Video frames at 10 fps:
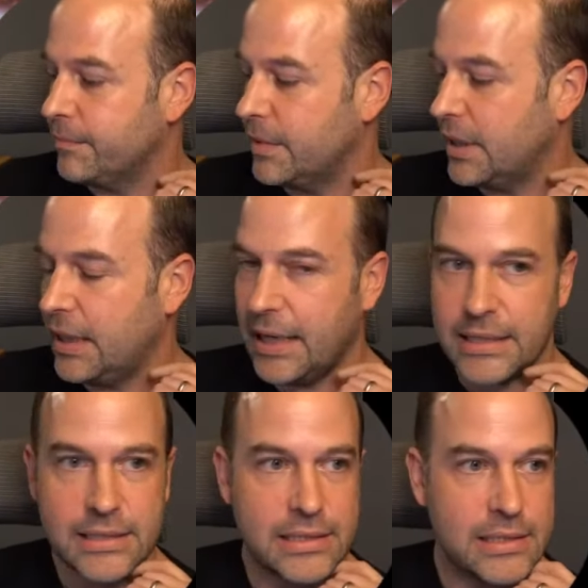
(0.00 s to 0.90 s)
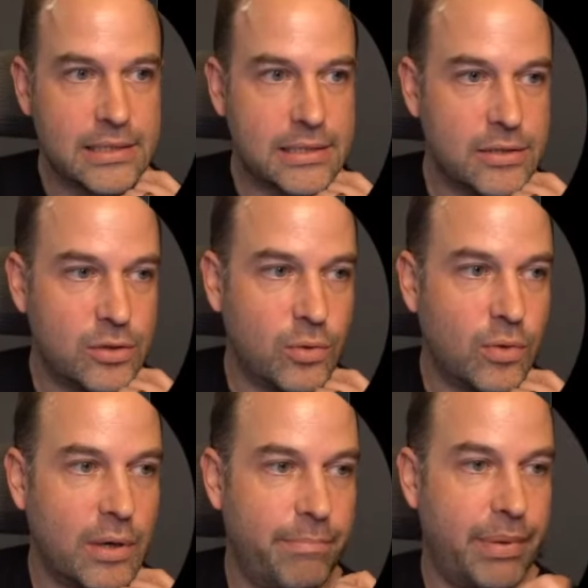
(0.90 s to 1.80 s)
let's talk
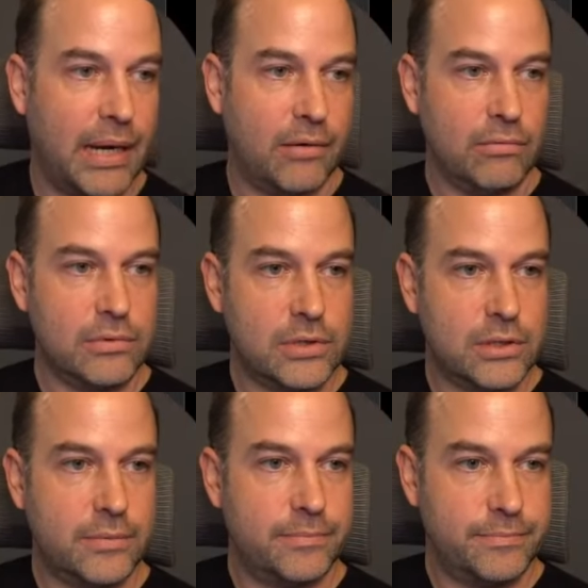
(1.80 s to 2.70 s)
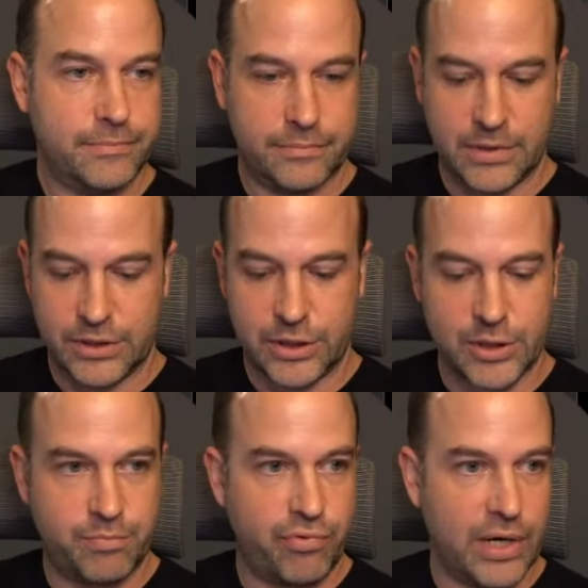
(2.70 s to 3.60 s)
about, let's
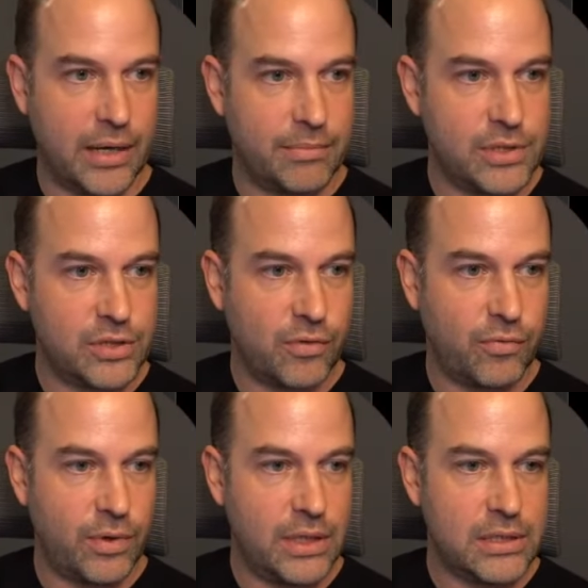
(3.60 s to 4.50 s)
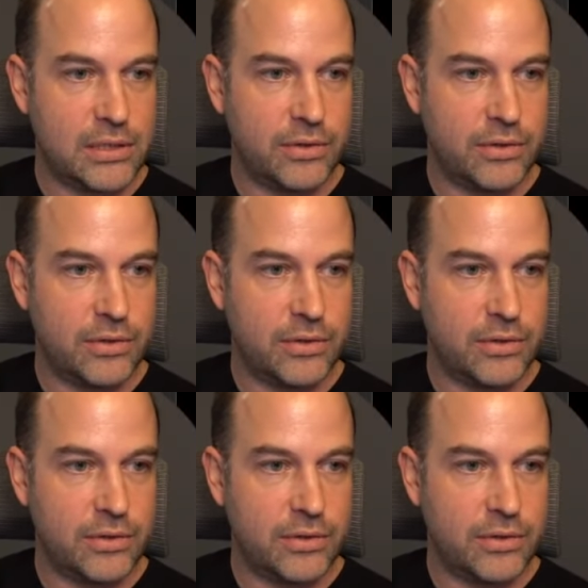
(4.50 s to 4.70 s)
just bring up the software so